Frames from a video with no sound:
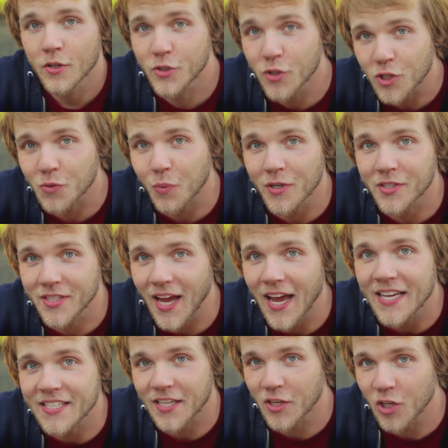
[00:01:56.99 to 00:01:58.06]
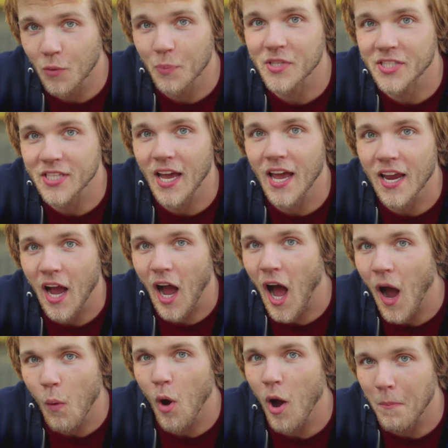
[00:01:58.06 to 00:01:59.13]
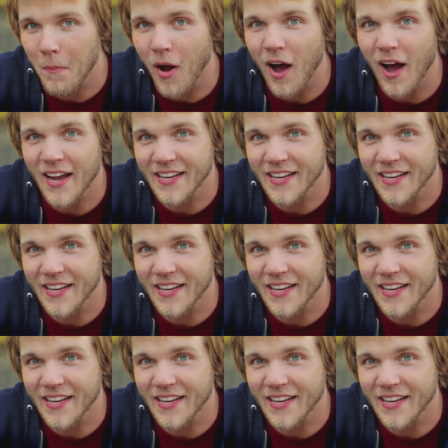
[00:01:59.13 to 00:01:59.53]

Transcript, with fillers: Just one taste, and you'll be saying, I want my